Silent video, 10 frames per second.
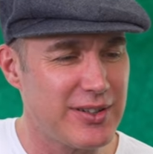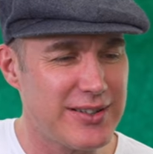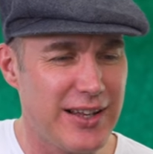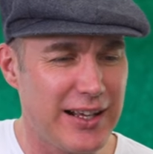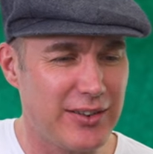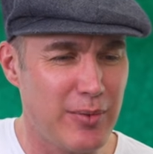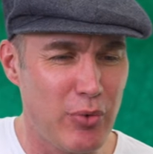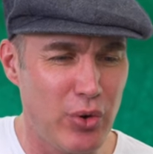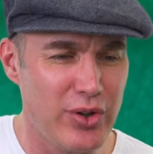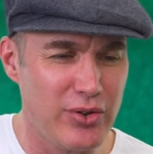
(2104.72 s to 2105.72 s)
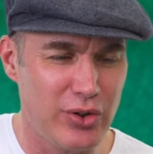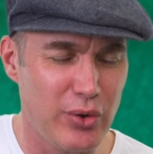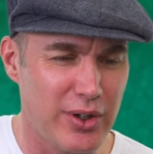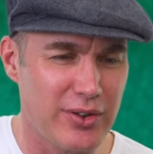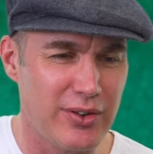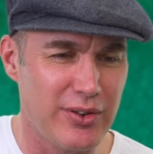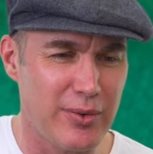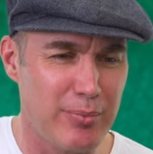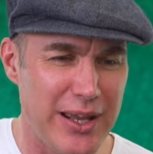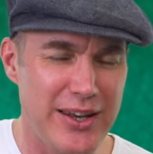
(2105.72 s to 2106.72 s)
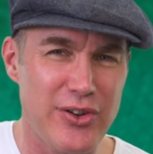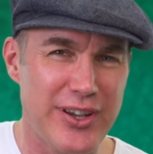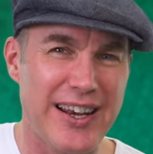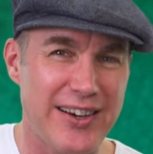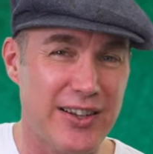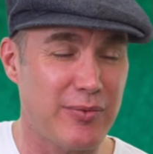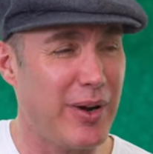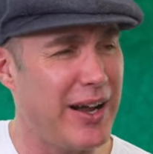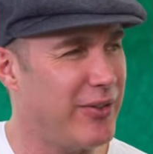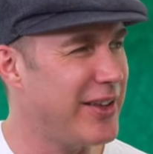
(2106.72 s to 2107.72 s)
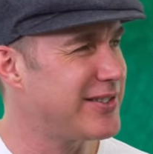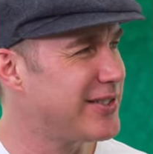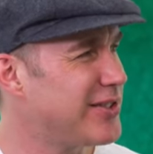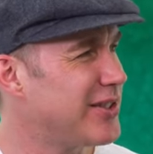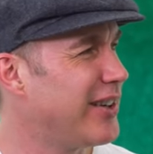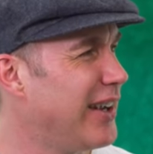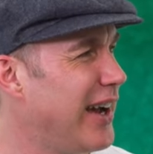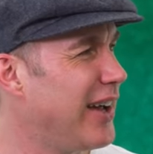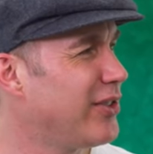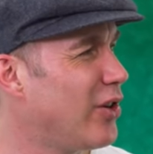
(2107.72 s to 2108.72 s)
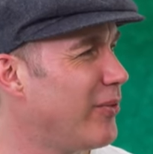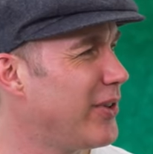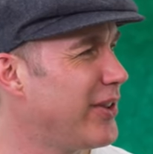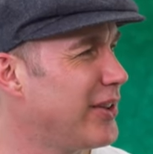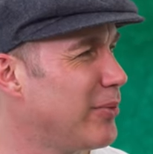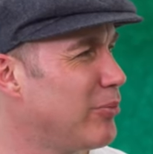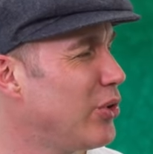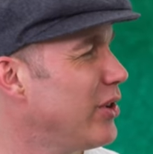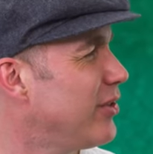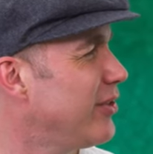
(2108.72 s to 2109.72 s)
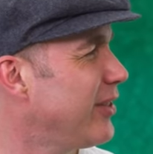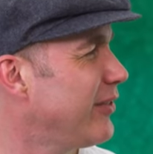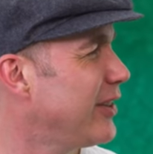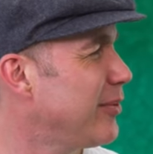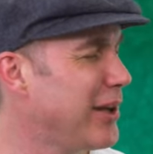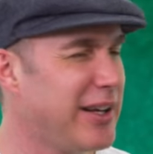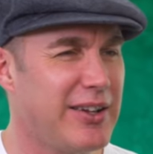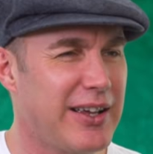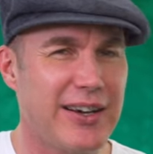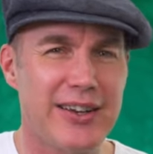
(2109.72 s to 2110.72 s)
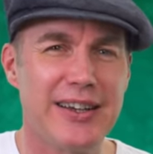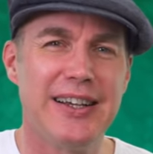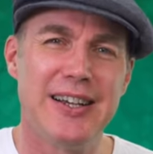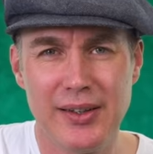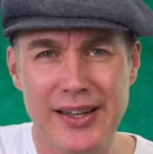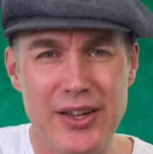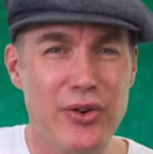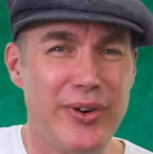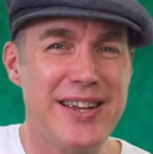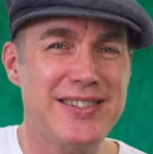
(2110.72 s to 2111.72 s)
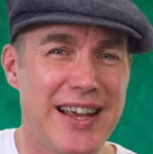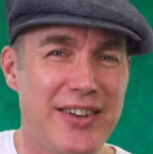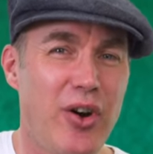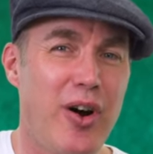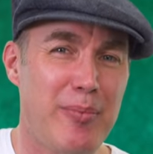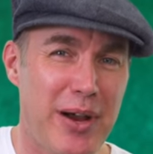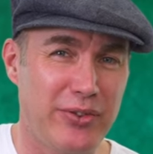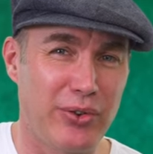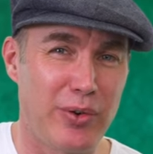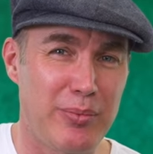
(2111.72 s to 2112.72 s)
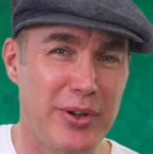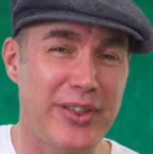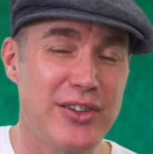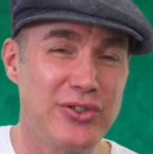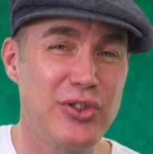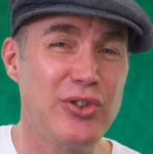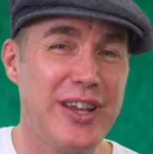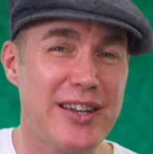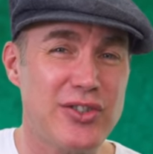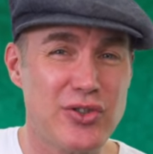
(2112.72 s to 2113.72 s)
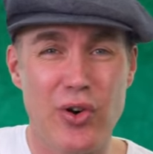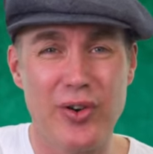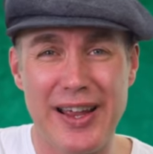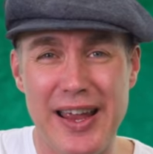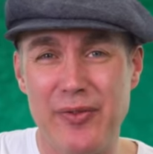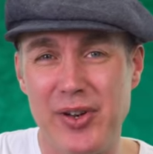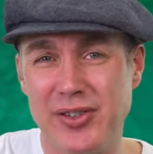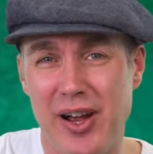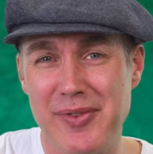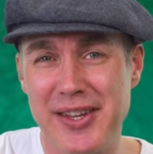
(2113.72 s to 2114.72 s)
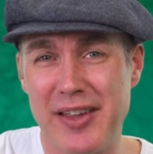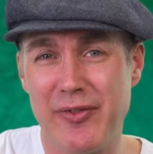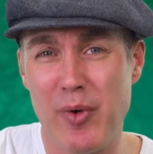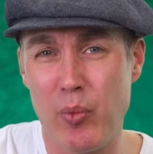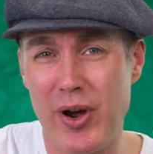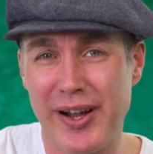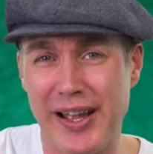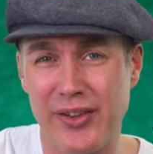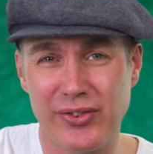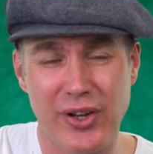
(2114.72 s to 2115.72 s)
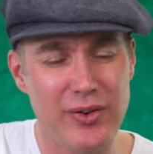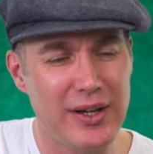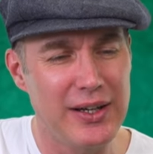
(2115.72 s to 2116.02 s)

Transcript: It's like the more you do it, the better you get at it. Wow, that's such an uncommon thing. The more you do something, the better you get at it. Now your ears are not a muscle, but they do get stronger every time you give them a workout. So